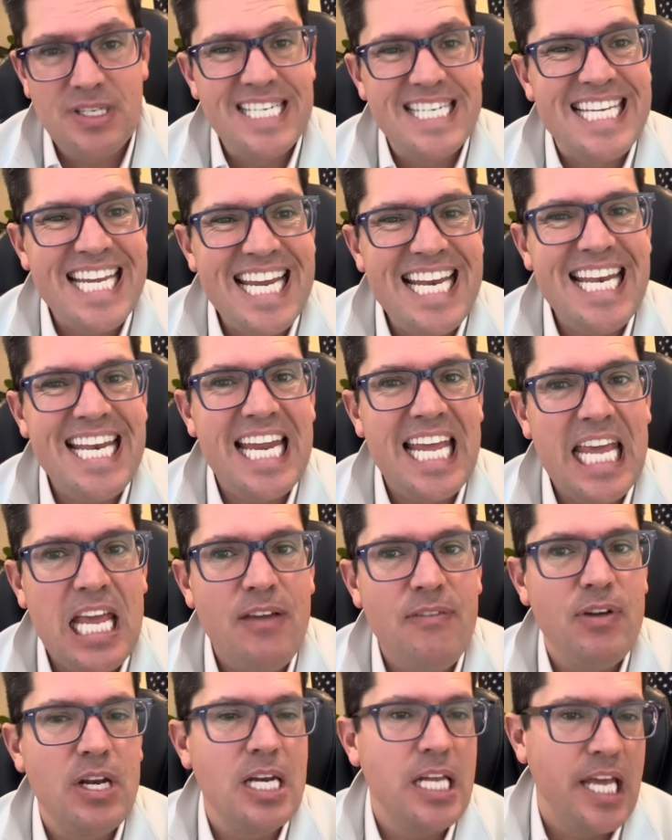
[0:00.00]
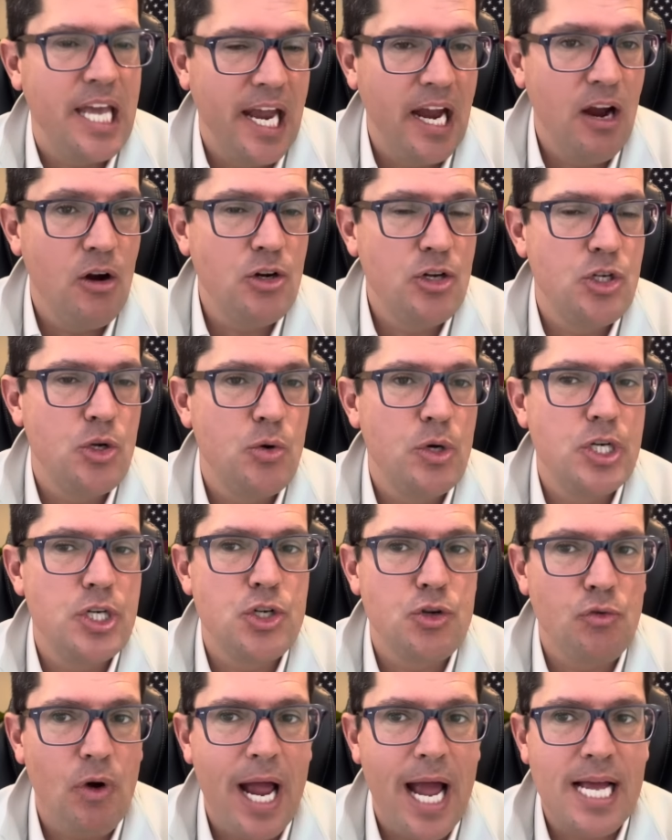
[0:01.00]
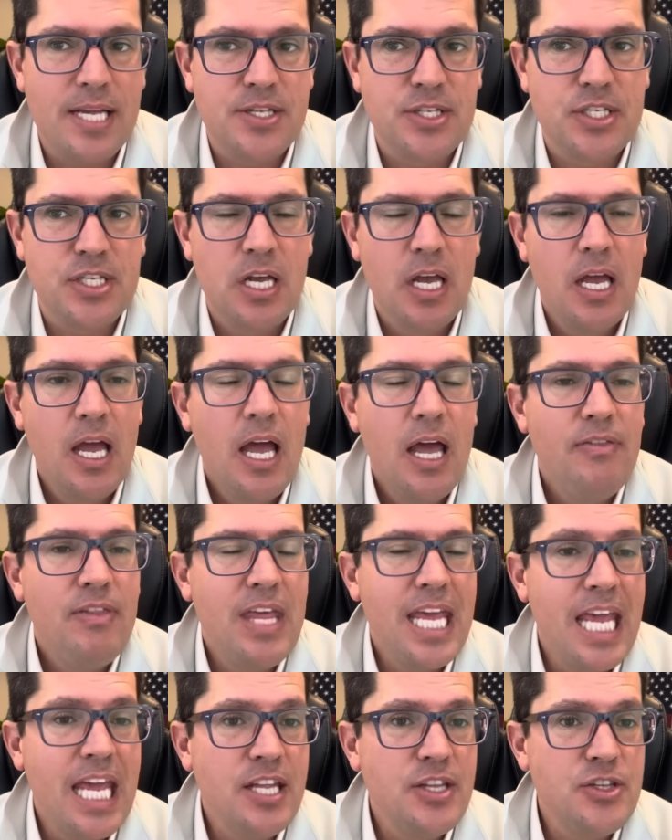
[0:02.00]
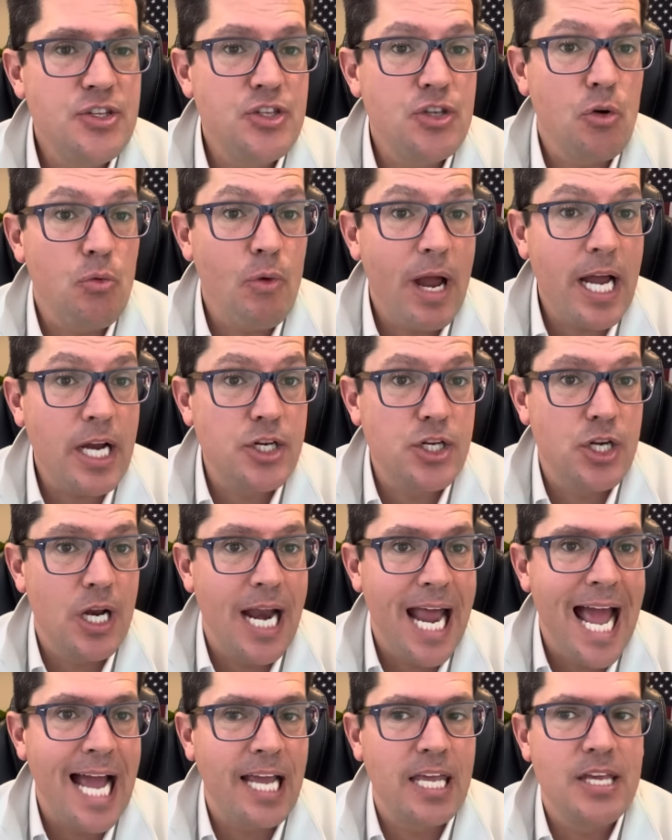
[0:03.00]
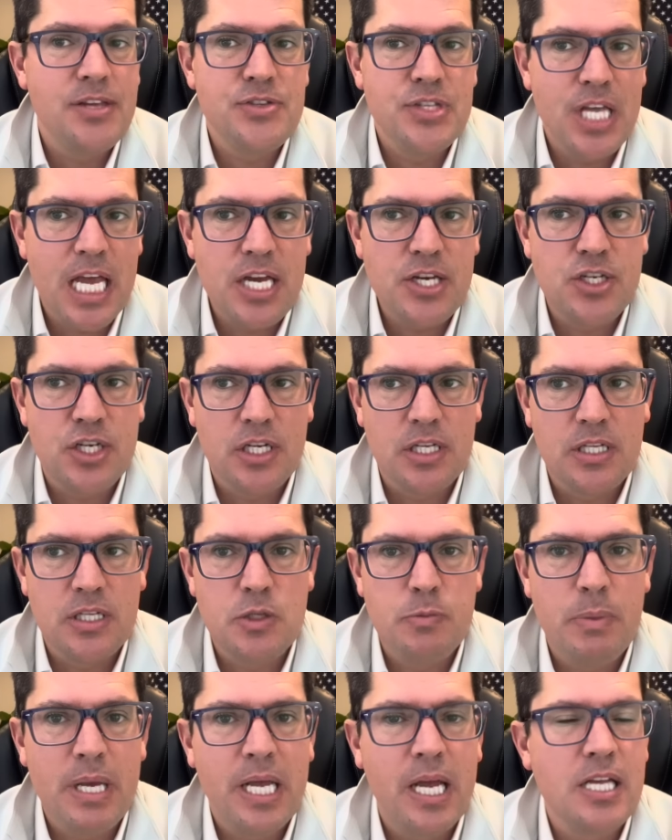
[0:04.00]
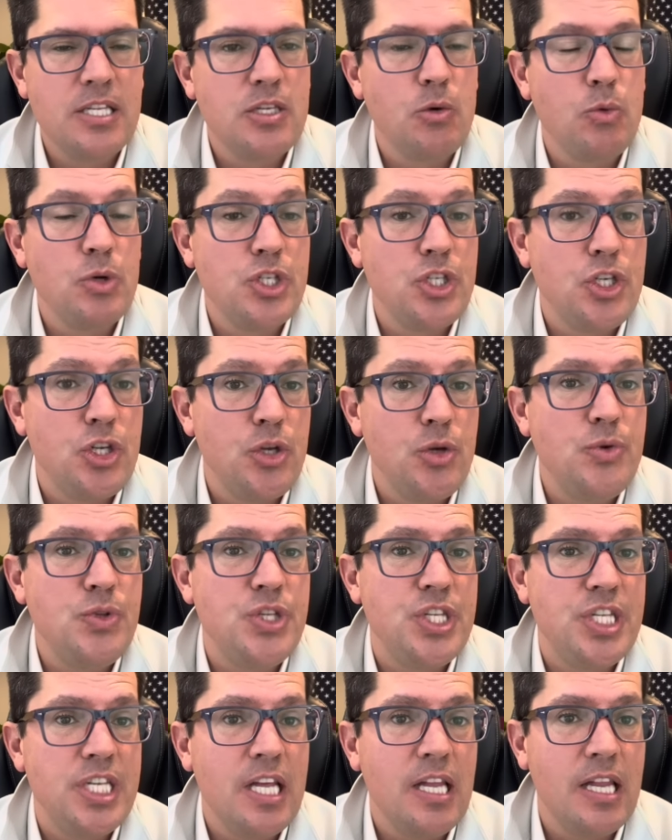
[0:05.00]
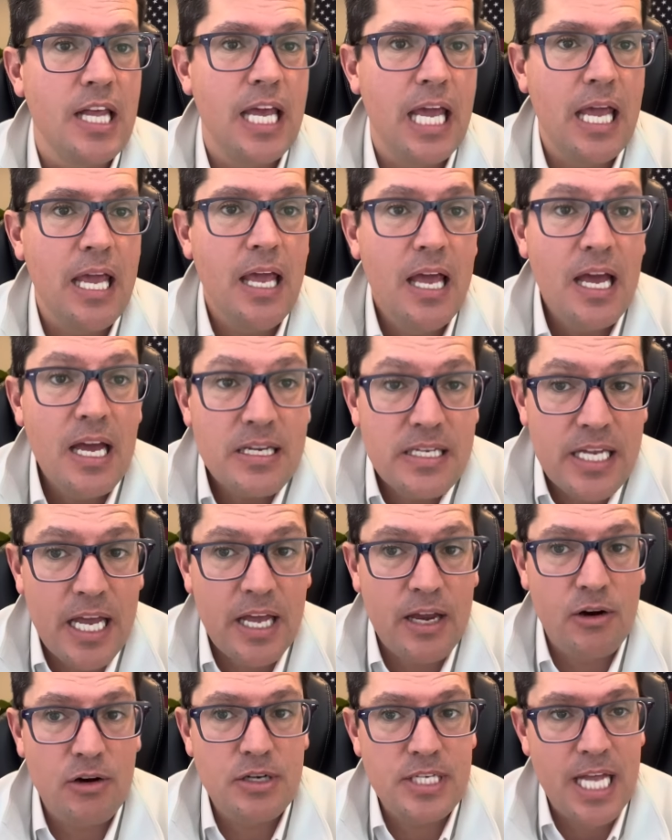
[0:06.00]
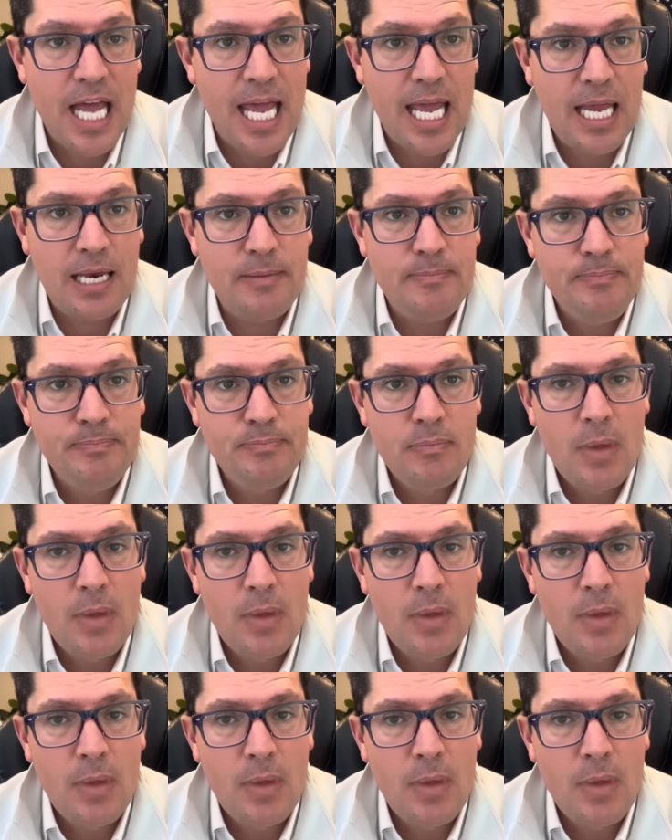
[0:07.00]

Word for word: didn't even care to address the insurrection accusations because it was too silly to entertain.